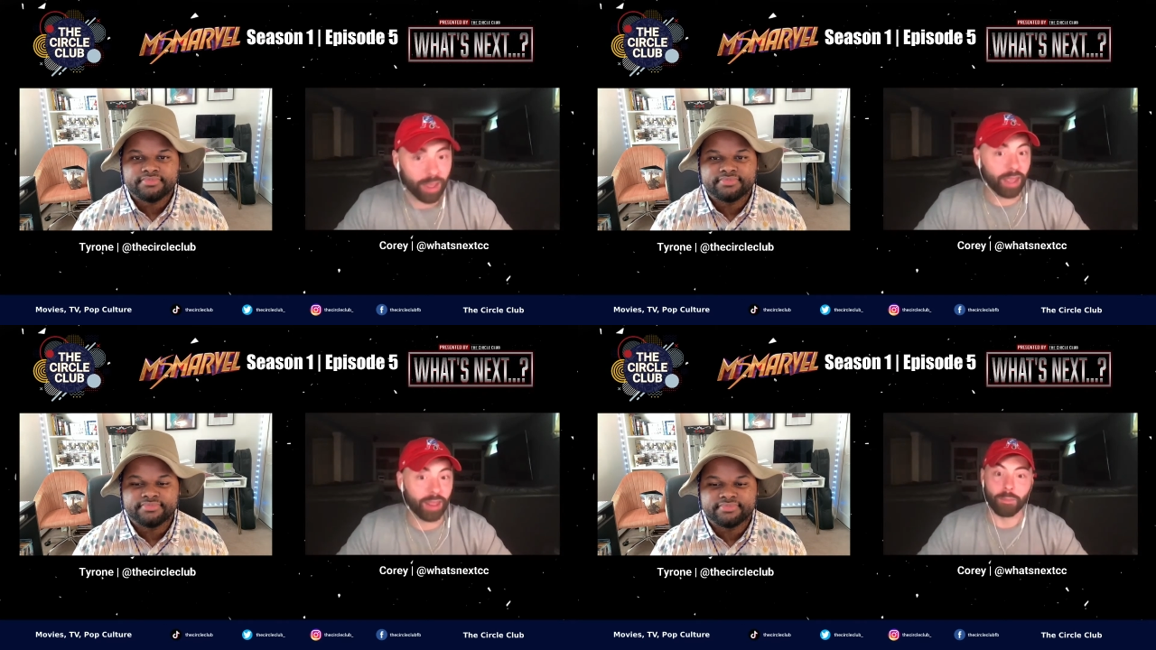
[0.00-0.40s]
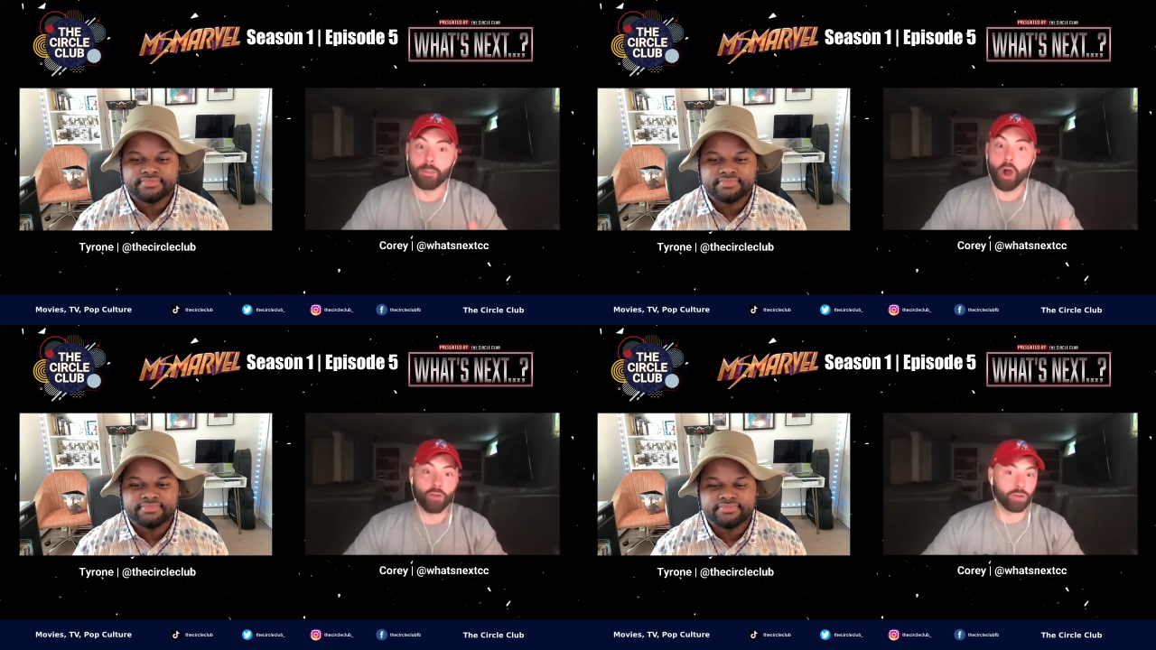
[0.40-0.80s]
Speaker 1: and the
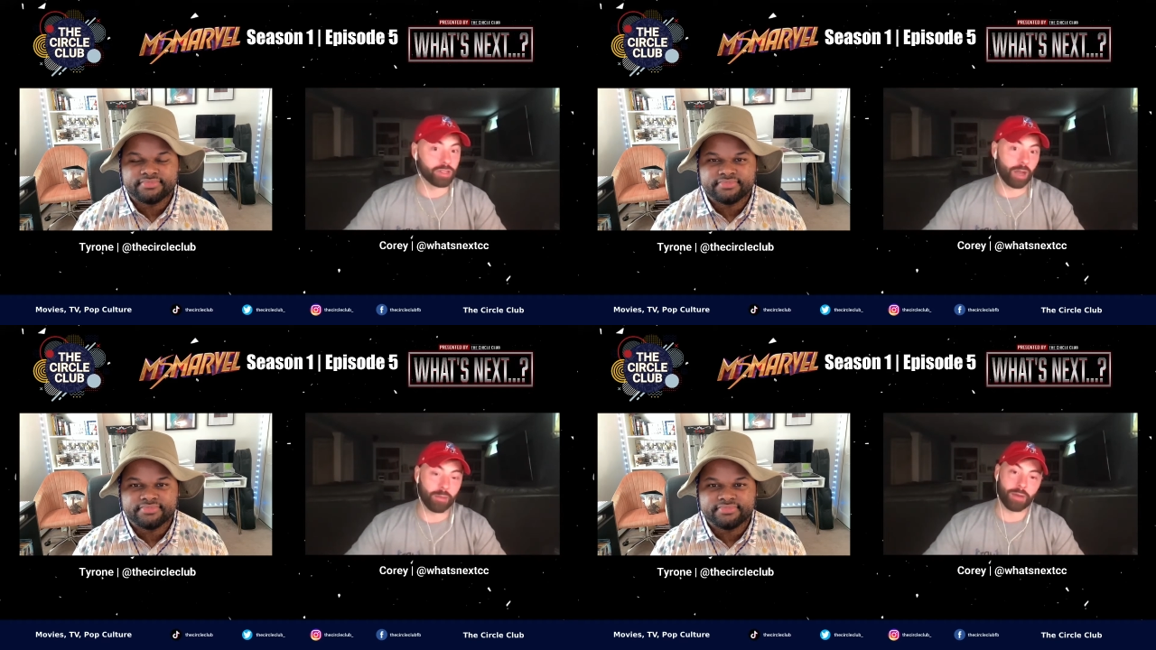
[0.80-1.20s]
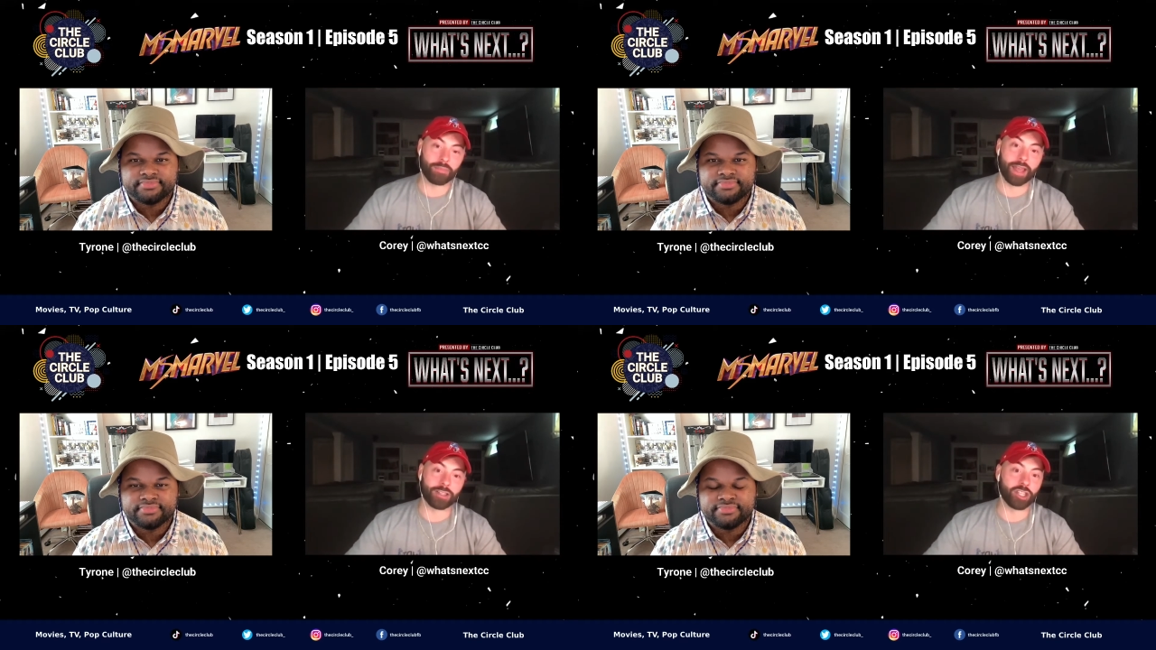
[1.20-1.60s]
Marvels coming up
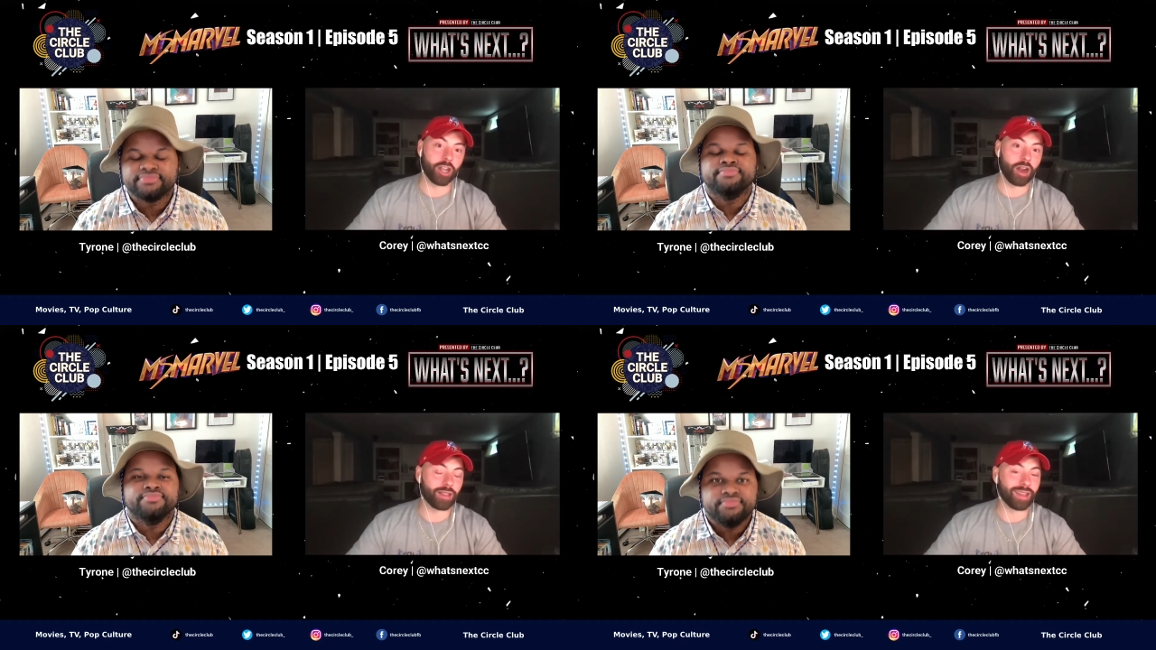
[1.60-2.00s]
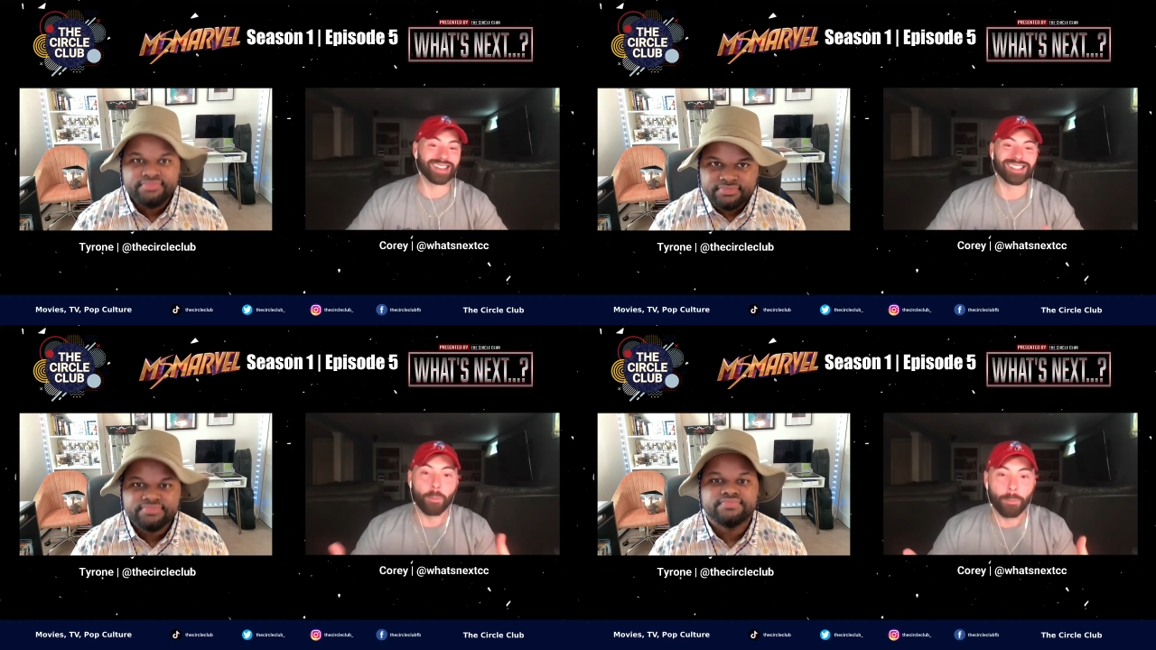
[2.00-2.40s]
next year, I think
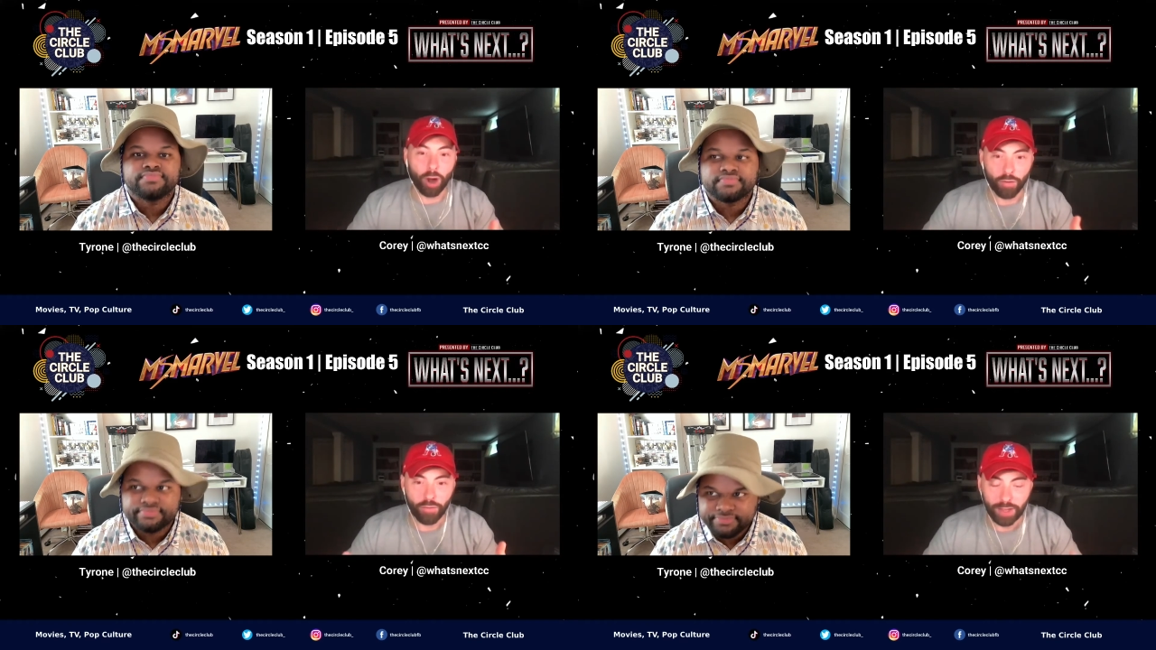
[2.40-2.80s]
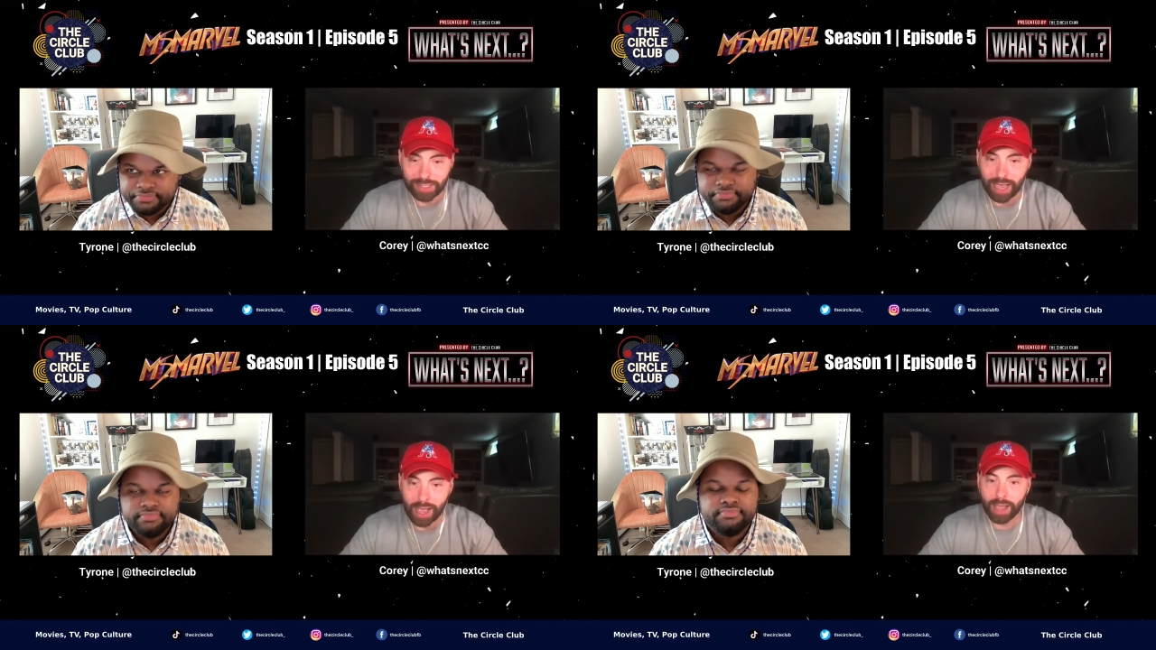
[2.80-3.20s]
it's the perfect
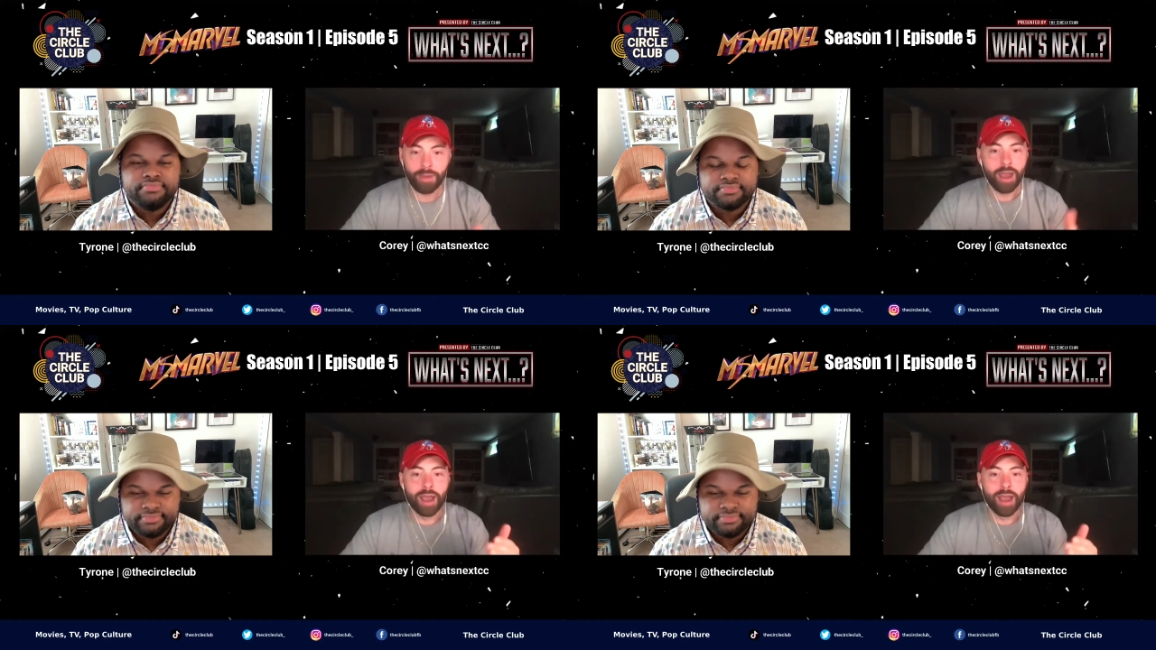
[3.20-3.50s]
time